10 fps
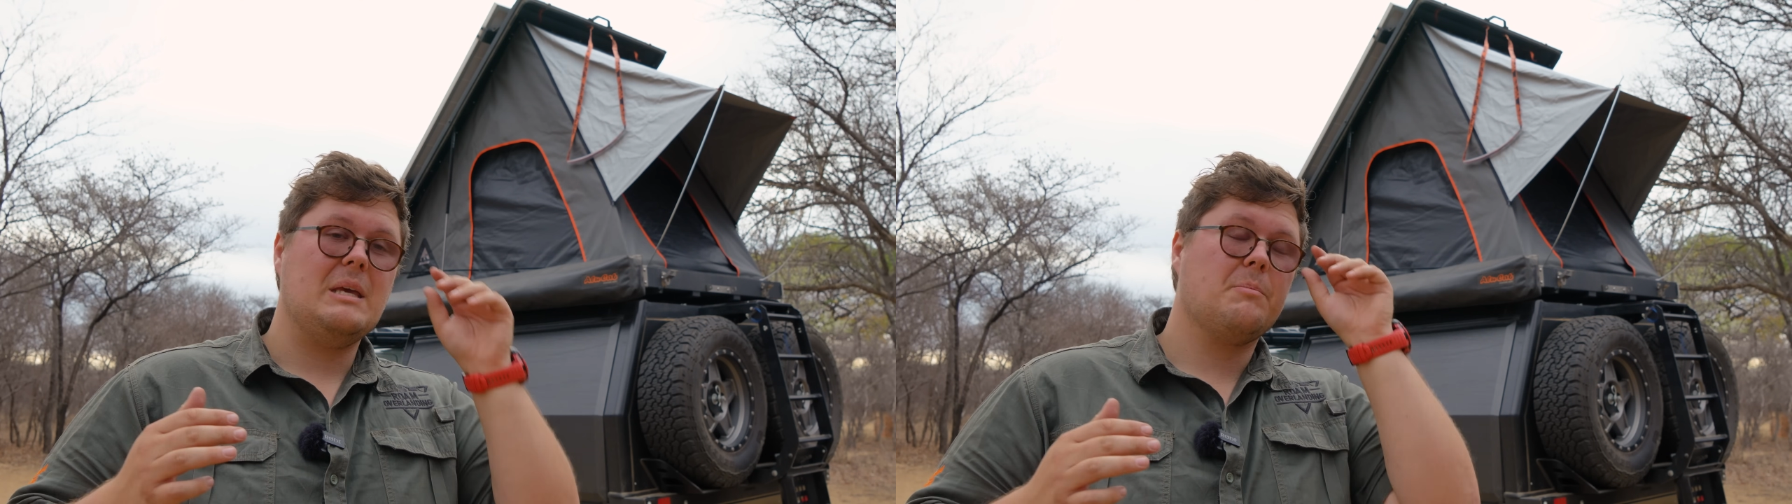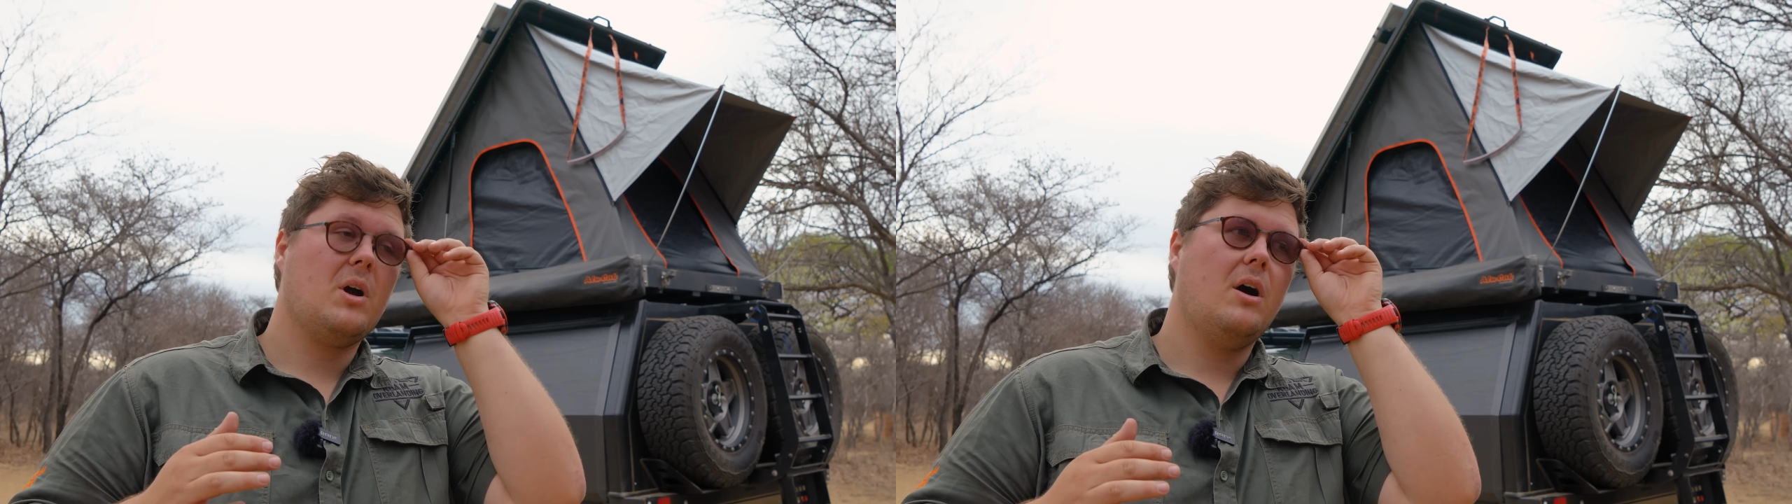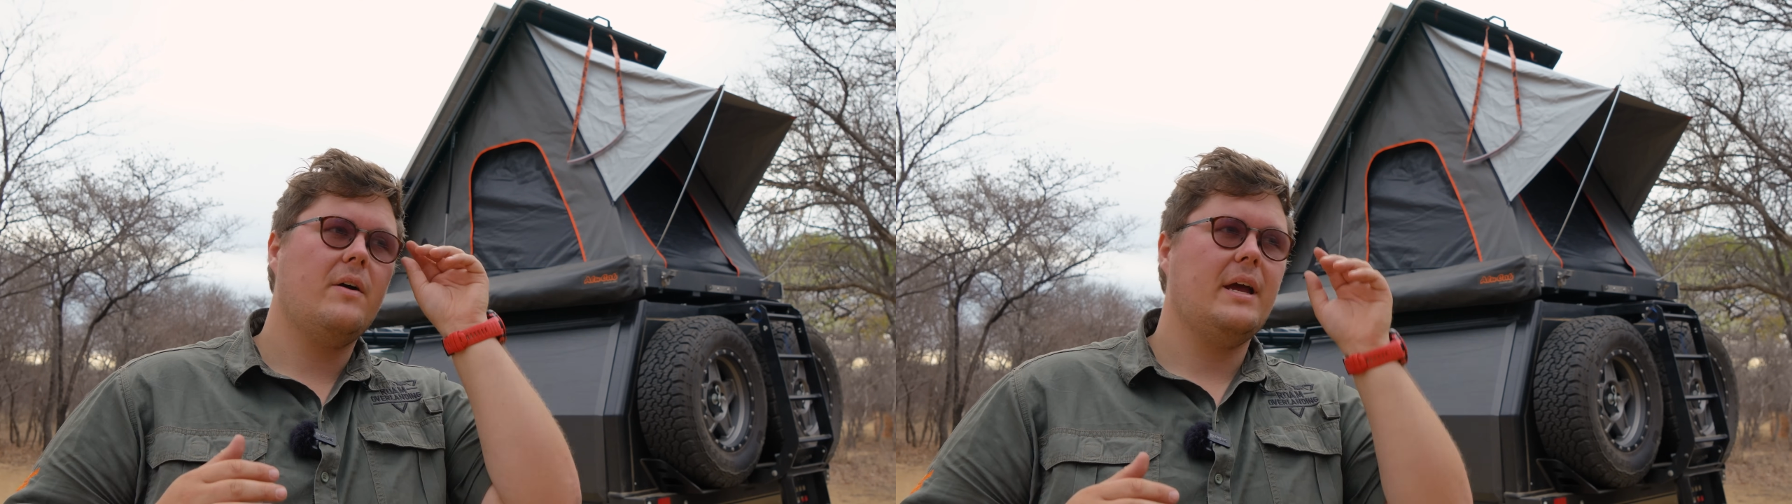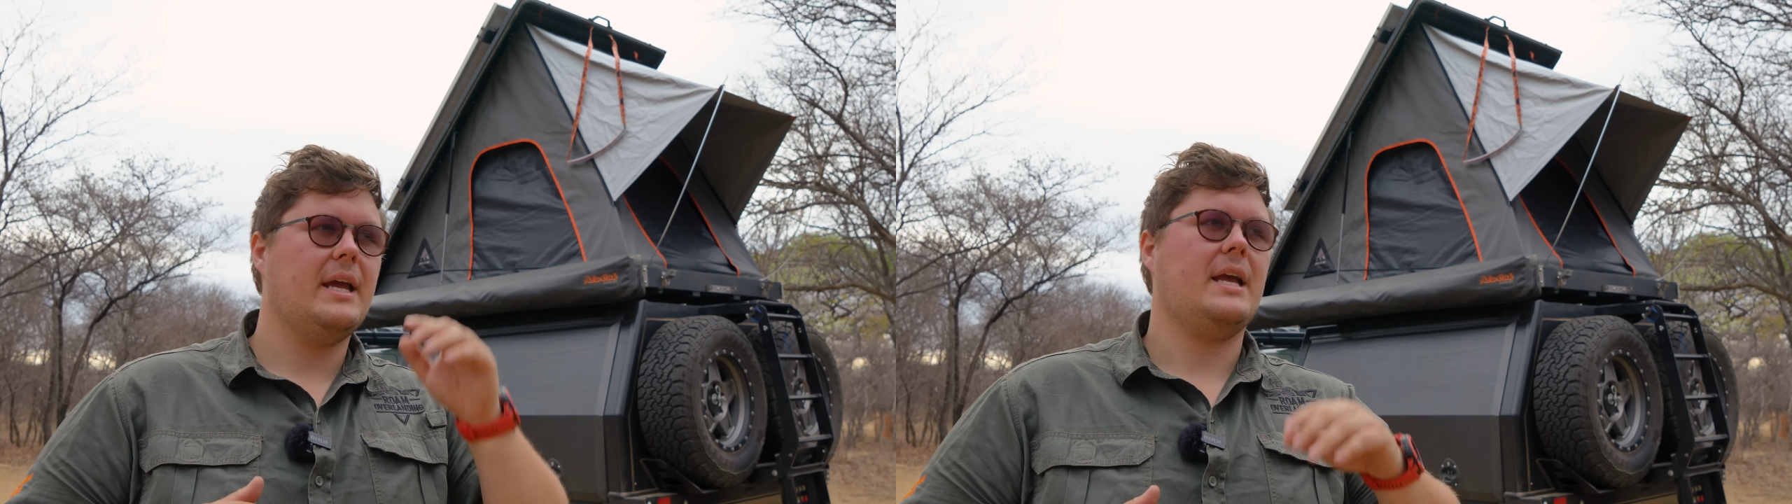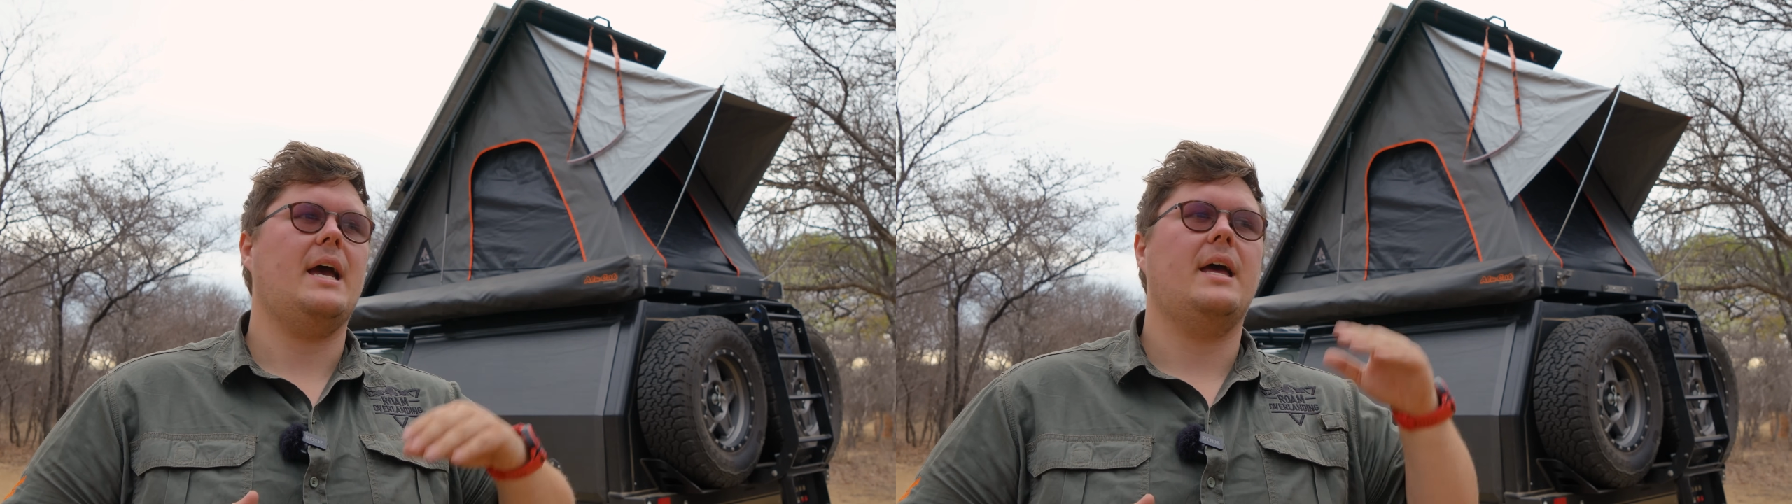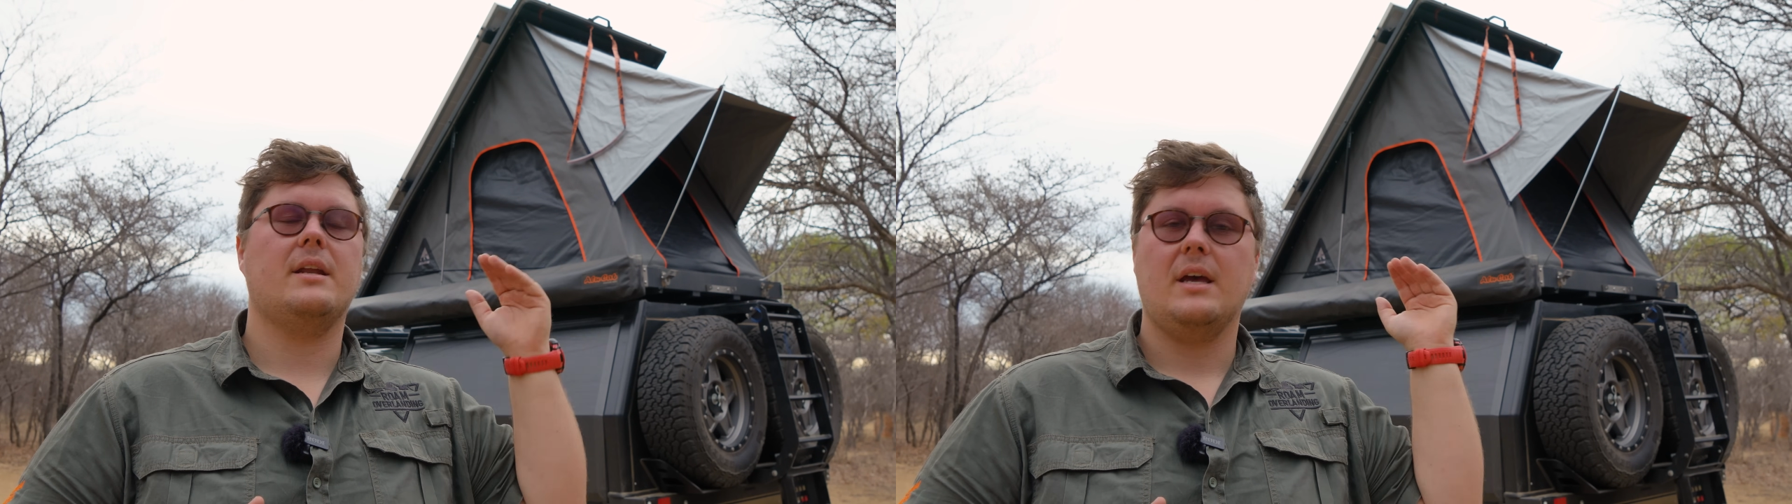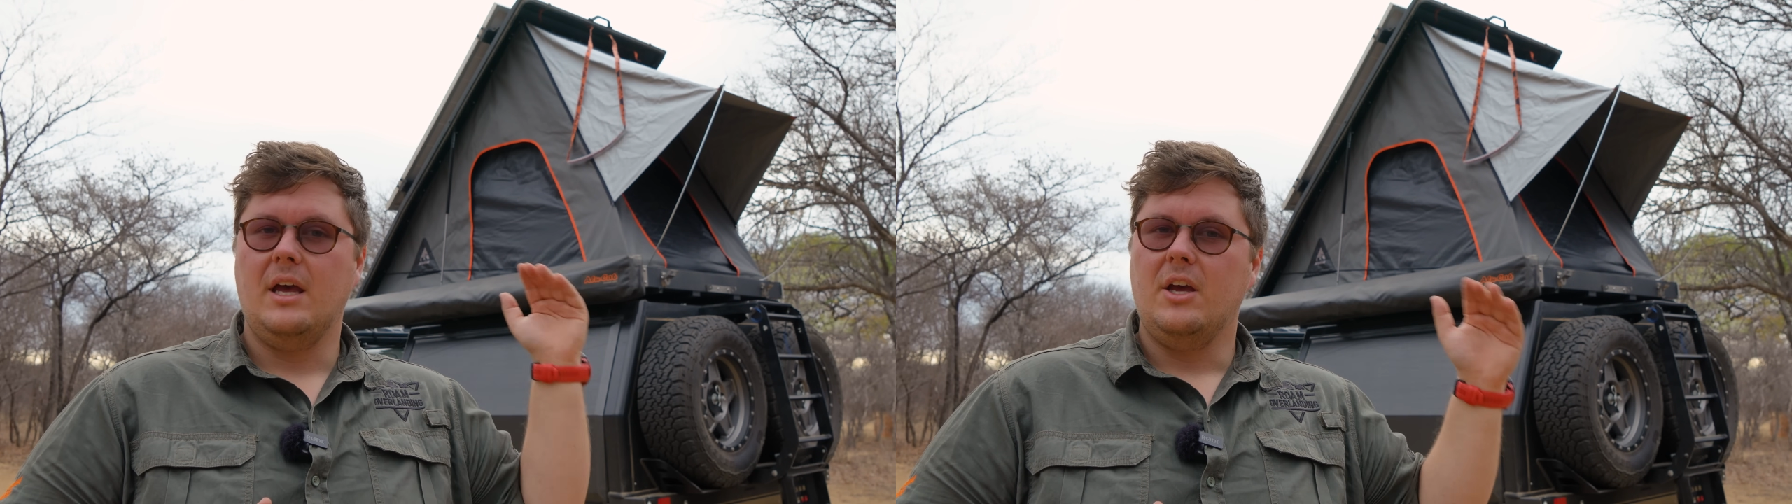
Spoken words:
keep going, and